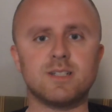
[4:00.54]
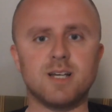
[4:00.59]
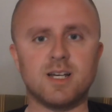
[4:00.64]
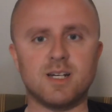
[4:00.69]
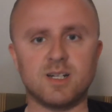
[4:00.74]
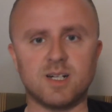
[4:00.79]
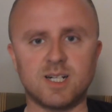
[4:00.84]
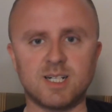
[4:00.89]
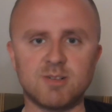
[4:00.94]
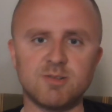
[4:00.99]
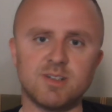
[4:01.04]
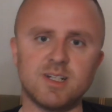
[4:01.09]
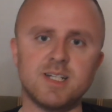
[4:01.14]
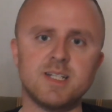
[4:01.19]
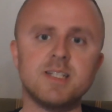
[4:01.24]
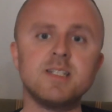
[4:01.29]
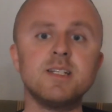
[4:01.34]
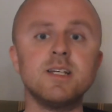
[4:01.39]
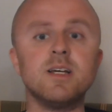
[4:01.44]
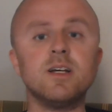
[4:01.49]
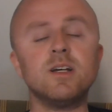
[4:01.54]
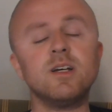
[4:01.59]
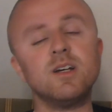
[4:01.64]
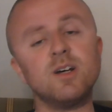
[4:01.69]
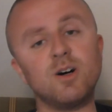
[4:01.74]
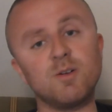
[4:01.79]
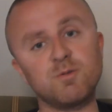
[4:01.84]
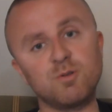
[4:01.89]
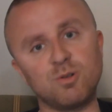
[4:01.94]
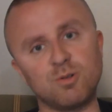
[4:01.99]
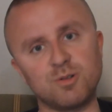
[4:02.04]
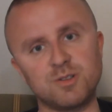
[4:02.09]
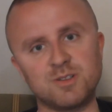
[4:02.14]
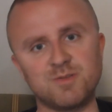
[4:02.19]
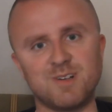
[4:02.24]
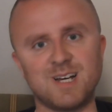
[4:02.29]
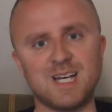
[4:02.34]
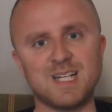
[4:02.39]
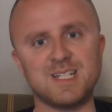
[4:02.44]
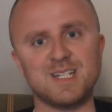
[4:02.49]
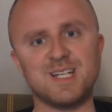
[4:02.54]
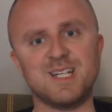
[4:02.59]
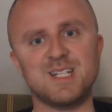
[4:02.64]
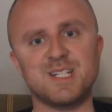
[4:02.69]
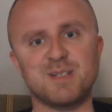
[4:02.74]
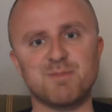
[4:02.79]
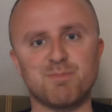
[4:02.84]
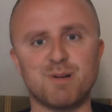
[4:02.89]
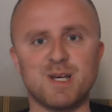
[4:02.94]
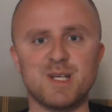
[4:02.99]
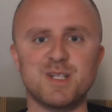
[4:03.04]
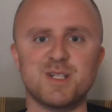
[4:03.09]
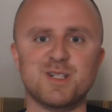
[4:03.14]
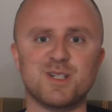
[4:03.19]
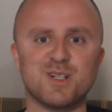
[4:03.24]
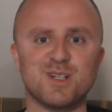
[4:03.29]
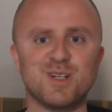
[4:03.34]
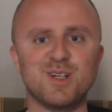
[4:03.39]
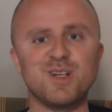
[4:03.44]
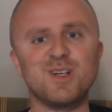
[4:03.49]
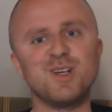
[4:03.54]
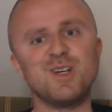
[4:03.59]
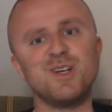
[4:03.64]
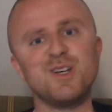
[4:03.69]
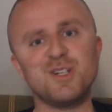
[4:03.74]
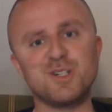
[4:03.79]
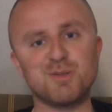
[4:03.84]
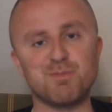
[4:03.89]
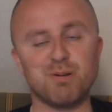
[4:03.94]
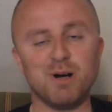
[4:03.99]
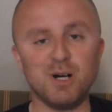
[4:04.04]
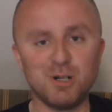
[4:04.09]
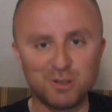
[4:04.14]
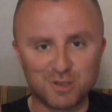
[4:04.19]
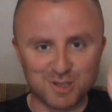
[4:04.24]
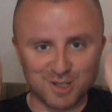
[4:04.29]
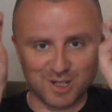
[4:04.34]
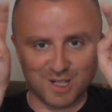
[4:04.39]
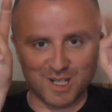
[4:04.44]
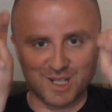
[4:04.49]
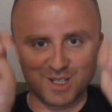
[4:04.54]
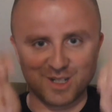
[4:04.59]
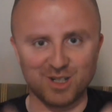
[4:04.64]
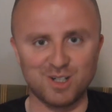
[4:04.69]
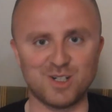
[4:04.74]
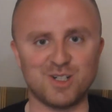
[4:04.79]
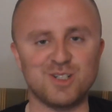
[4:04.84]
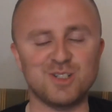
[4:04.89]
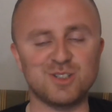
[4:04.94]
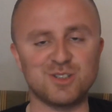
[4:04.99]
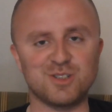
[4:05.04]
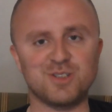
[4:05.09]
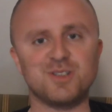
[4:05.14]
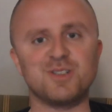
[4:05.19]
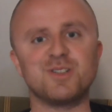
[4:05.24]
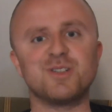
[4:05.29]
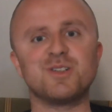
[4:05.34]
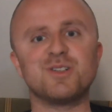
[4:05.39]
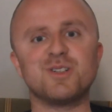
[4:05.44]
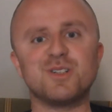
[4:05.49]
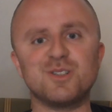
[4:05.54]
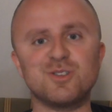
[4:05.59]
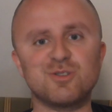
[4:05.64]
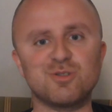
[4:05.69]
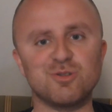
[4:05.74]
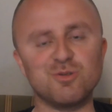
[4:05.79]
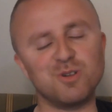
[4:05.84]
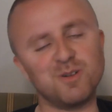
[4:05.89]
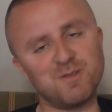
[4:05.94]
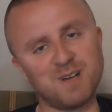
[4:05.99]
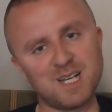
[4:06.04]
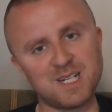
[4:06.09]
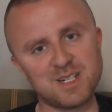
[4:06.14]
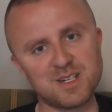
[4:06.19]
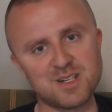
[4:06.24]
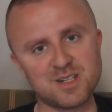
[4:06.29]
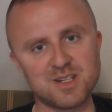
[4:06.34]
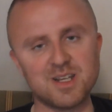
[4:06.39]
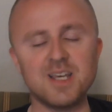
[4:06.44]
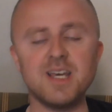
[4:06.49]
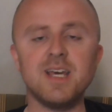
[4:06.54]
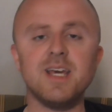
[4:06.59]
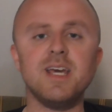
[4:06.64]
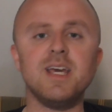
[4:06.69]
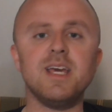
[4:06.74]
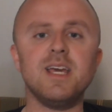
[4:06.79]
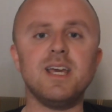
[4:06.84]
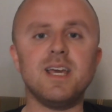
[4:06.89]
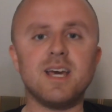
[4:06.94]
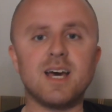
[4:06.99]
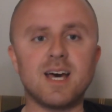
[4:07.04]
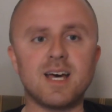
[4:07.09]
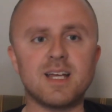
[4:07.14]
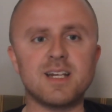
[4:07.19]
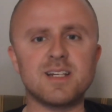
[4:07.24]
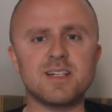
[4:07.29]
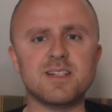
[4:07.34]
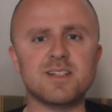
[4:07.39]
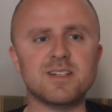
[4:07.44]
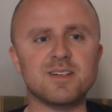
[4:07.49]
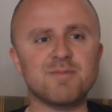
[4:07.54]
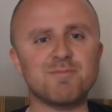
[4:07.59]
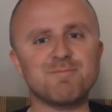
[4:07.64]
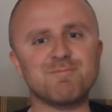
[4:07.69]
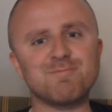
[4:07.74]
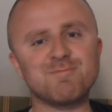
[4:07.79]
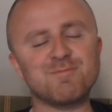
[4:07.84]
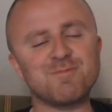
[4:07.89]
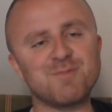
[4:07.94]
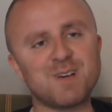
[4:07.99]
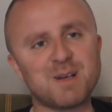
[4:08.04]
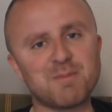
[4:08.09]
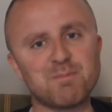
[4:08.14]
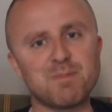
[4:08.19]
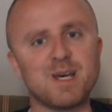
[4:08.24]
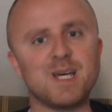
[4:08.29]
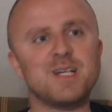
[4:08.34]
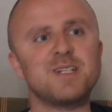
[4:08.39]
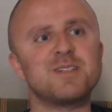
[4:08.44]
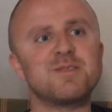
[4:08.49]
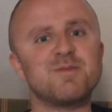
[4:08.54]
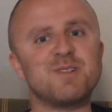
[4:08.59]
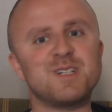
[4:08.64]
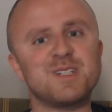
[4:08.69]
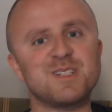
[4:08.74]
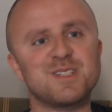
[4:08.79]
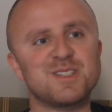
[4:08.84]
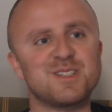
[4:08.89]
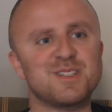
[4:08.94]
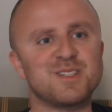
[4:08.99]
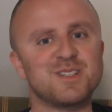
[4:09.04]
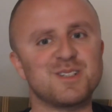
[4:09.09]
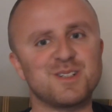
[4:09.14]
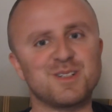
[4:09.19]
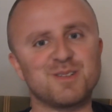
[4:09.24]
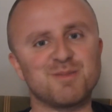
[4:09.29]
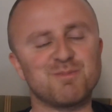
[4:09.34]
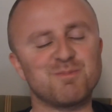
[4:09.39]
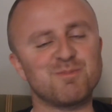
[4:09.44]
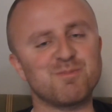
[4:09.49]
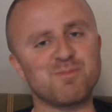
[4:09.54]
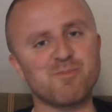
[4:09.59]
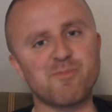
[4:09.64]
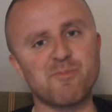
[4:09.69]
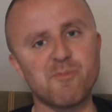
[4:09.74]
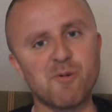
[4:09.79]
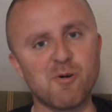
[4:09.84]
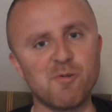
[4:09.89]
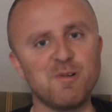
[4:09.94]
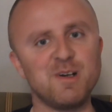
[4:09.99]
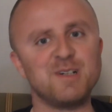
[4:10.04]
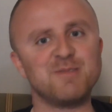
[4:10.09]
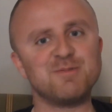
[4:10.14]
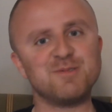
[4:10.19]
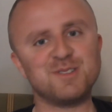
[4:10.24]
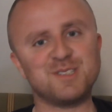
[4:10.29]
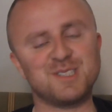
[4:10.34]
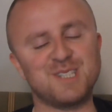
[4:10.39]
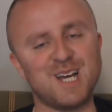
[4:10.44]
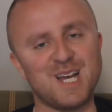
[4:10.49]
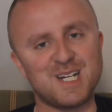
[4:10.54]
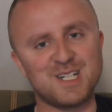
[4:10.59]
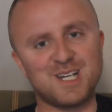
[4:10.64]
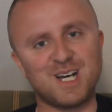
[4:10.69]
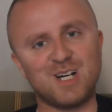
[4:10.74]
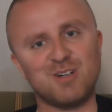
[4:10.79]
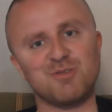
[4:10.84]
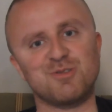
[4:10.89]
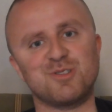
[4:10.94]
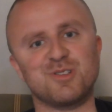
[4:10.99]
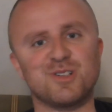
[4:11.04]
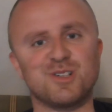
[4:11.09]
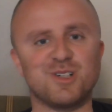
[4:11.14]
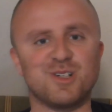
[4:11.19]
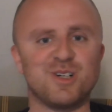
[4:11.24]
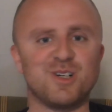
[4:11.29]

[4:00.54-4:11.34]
stand out is, of course, that it's based supposedly on untrue events, and that makes this movie stand out